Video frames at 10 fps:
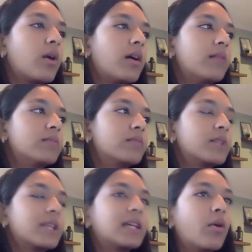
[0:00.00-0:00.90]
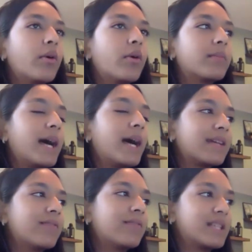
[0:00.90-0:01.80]
So really going back
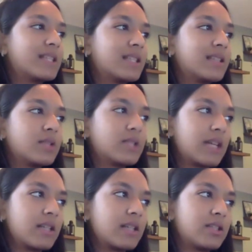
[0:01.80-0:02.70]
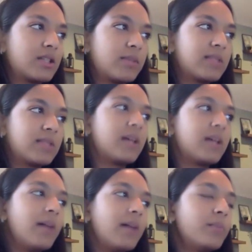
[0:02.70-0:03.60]
and fixing those errors took me some
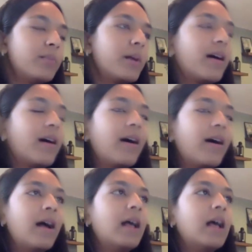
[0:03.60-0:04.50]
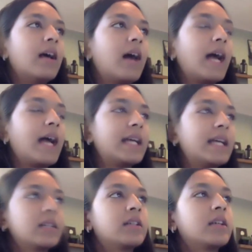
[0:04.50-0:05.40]
time, but
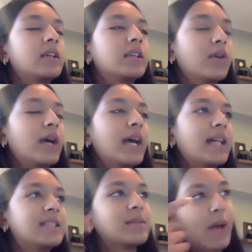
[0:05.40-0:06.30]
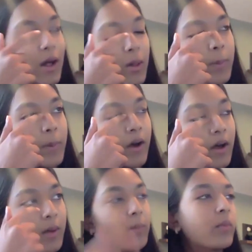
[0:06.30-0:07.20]
I, I had some help
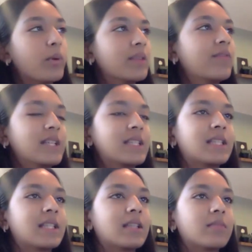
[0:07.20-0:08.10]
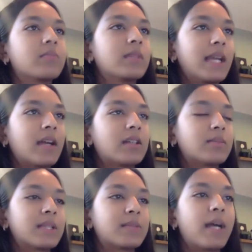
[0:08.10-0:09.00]
with fixing the errors
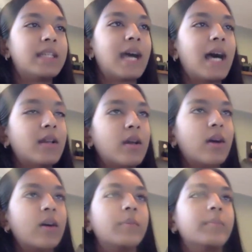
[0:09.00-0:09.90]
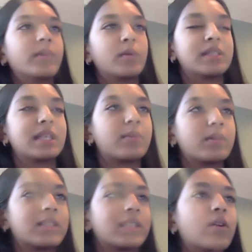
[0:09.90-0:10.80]
because my dad was
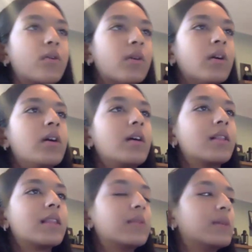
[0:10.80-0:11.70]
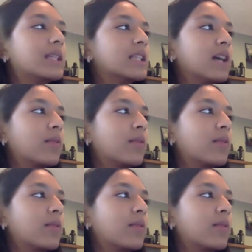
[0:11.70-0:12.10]
able to, lead me in the